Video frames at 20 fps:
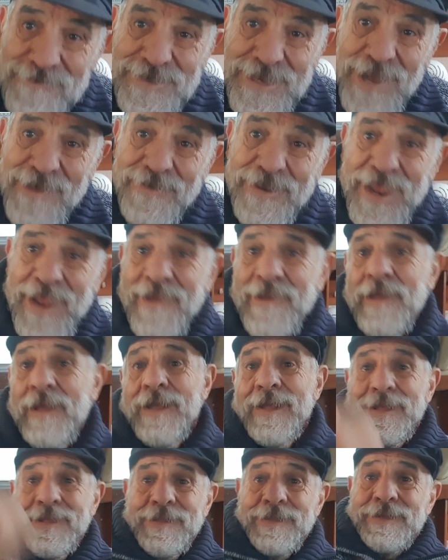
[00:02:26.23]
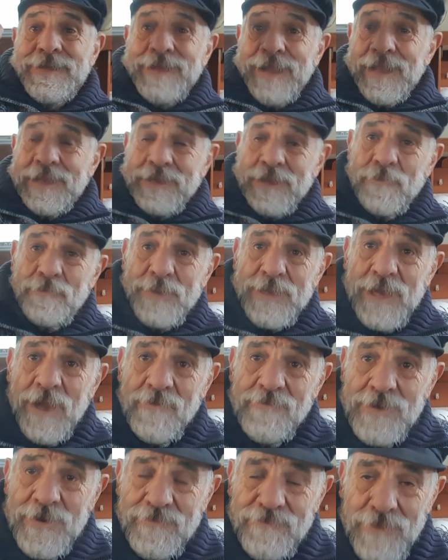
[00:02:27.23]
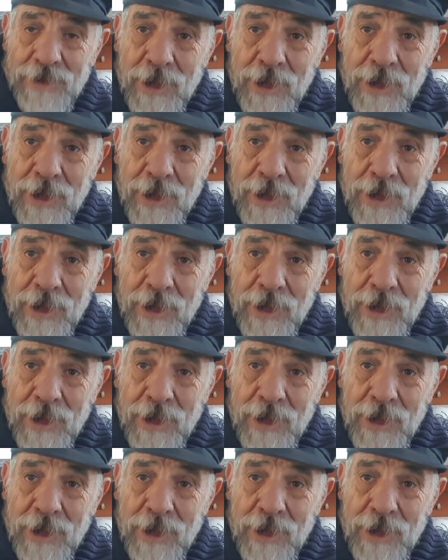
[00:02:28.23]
down here and it'll be over in the